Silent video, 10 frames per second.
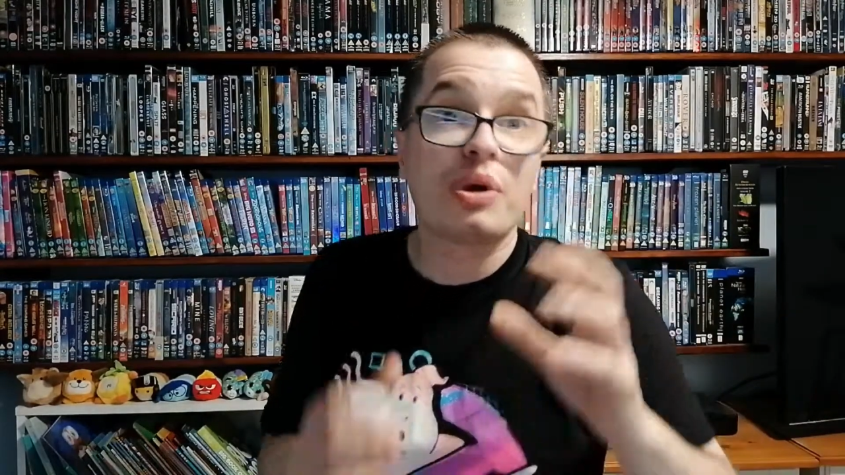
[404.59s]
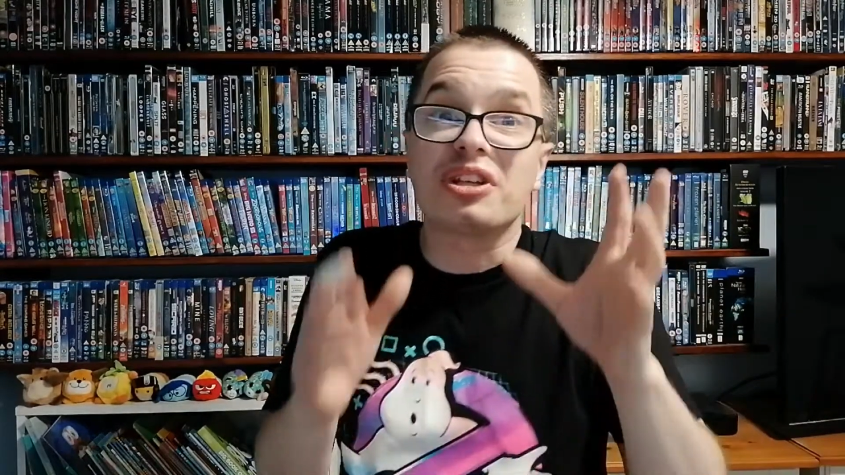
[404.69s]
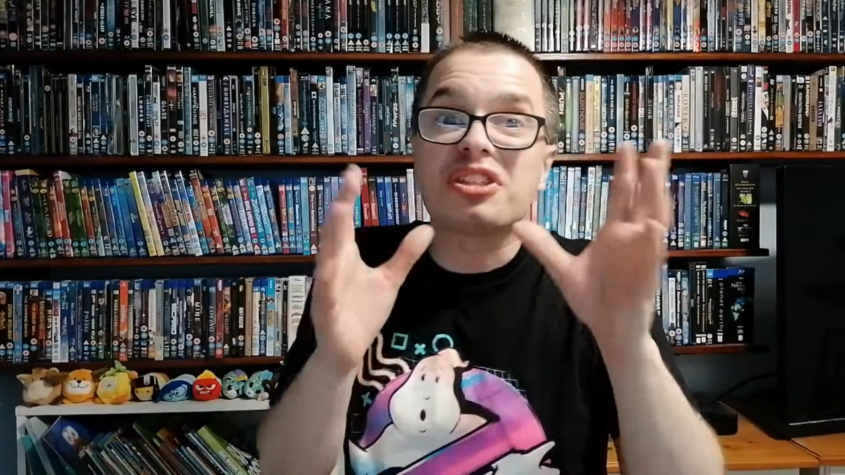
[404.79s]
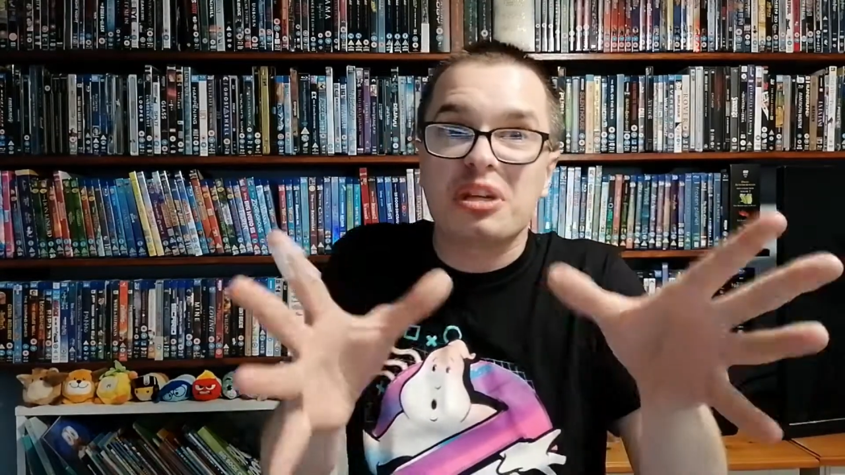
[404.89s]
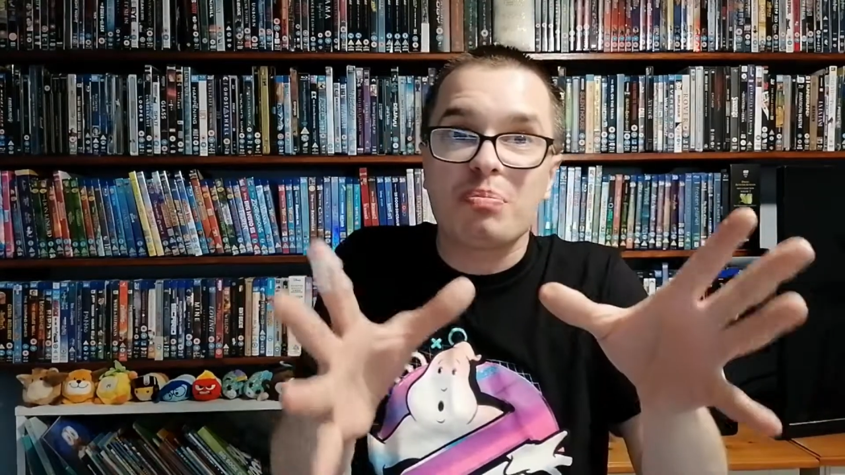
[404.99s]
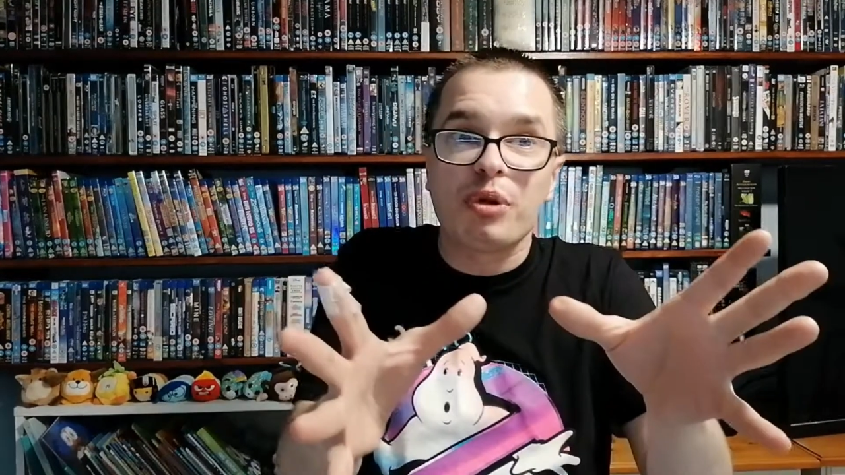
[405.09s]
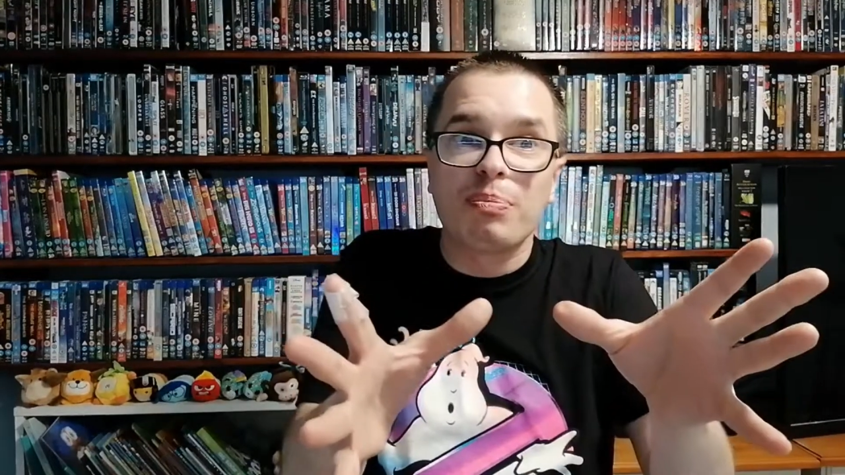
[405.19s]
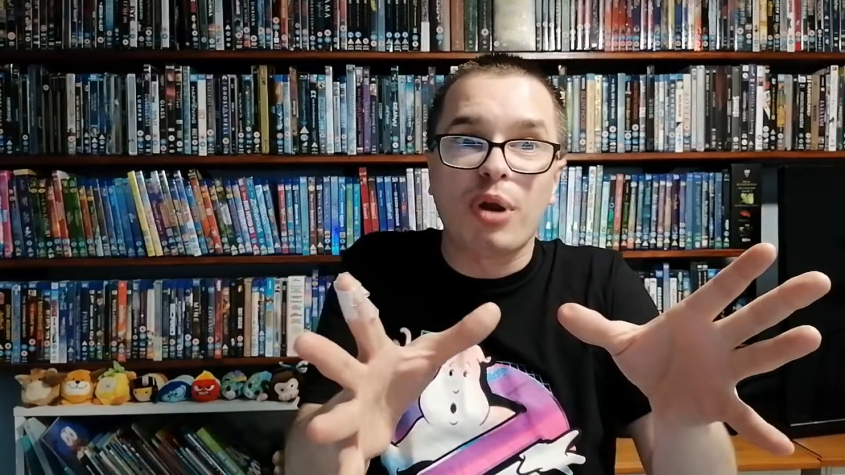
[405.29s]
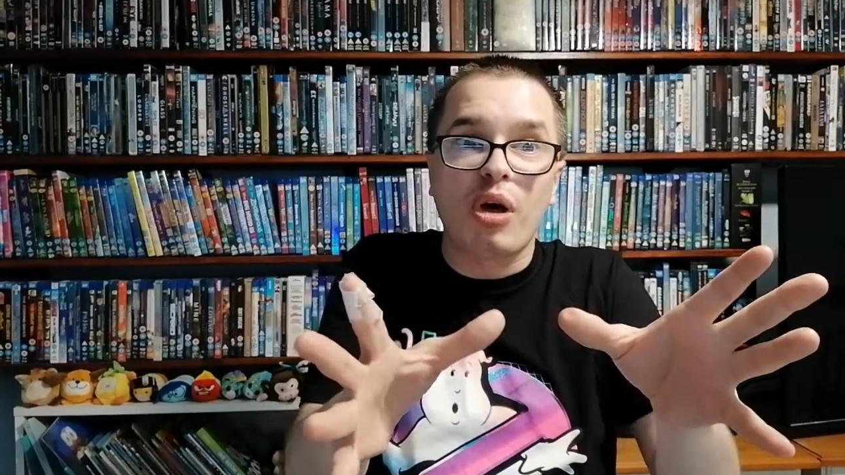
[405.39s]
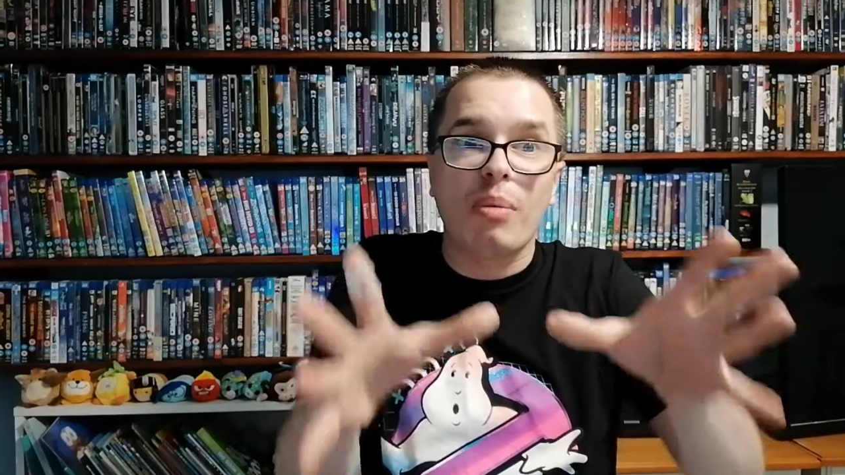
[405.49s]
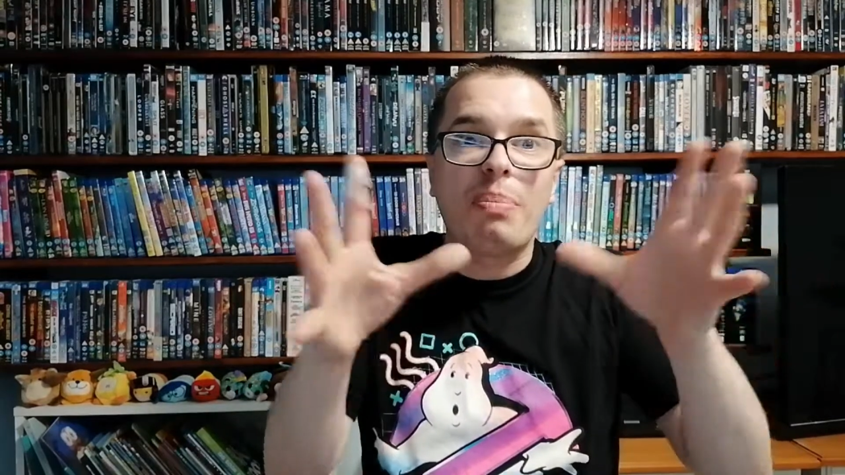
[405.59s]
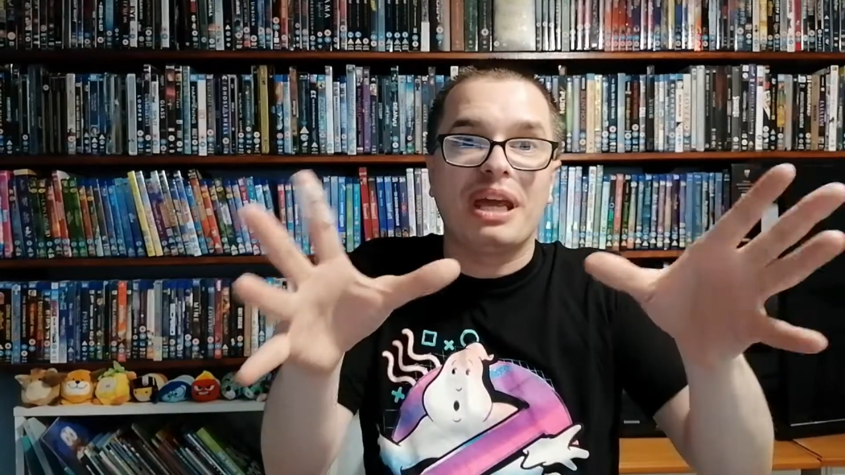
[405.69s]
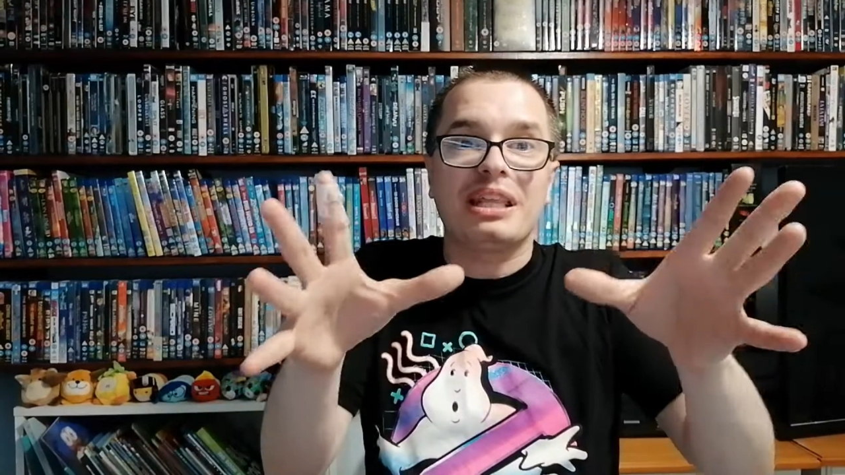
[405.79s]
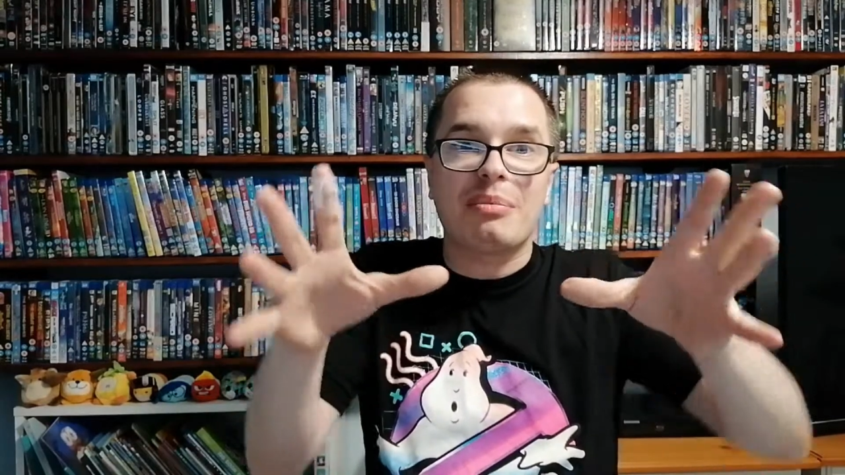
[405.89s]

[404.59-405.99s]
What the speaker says: with a simple plot pitting